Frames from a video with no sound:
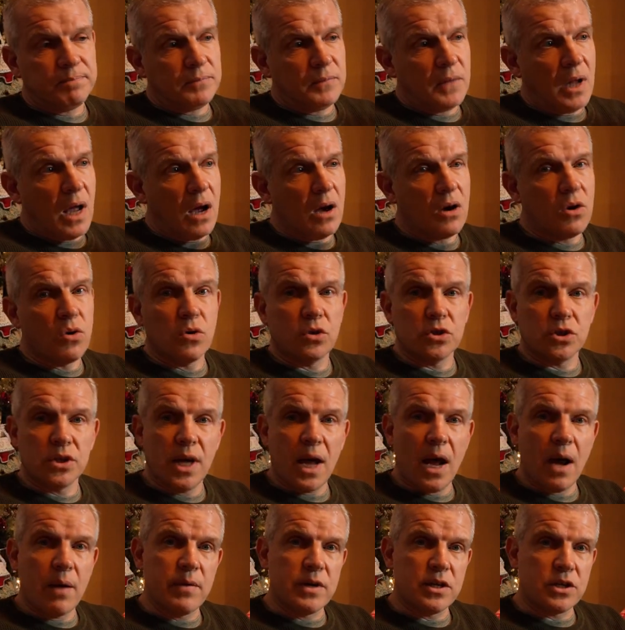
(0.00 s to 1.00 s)
Now, of course,
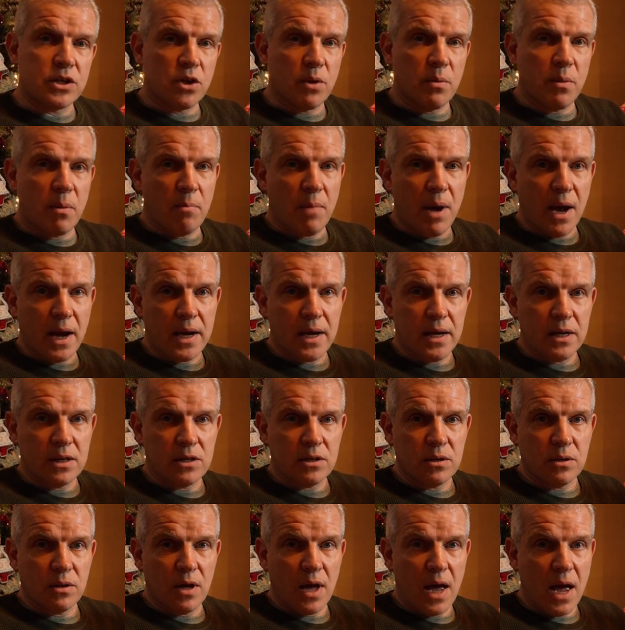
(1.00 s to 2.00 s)
now it's coming back
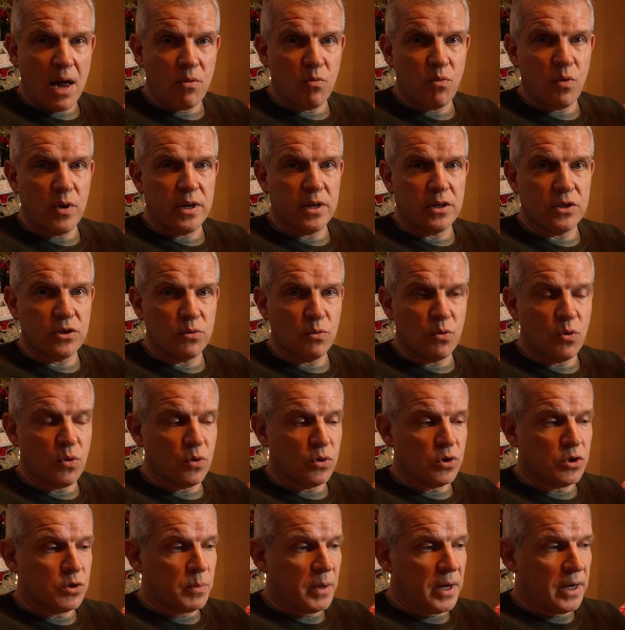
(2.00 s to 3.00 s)
into the headwind
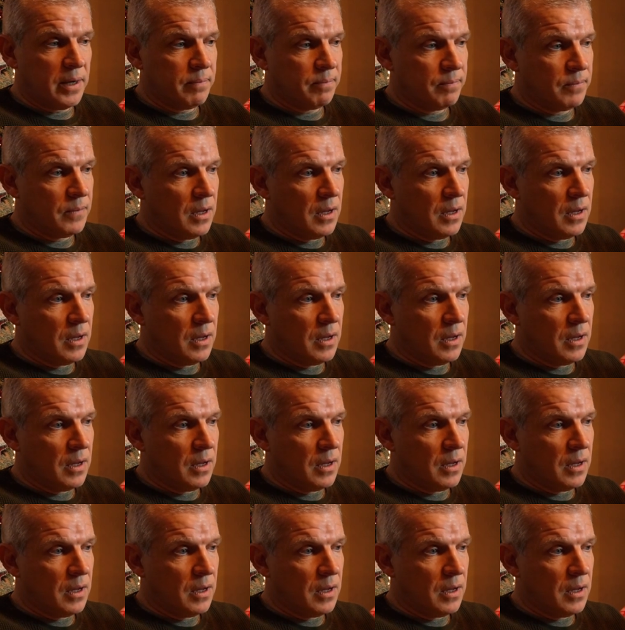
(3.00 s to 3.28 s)
towards me,